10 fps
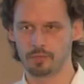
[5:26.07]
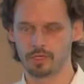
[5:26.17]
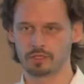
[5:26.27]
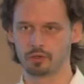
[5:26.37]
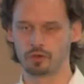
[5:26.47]

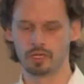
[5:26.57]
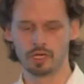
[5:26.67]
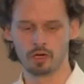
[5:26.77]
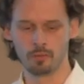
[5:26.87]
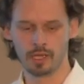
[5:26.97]
So
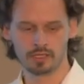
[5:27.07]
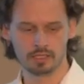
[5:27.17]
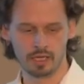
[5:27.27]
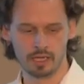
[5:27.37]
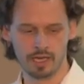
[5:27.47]
the
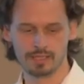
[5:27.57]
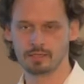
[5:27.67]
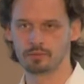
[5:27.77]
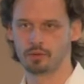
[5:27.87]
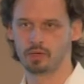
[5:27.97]
commands are as
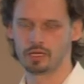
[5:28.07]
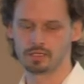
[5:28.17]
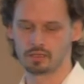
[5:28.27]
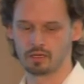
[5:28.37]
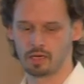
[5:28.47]
simple
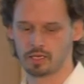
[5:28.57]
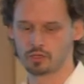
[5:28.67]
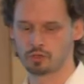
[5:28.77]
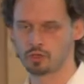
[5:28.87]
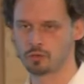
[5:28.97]
as
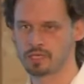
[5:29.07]
Juju.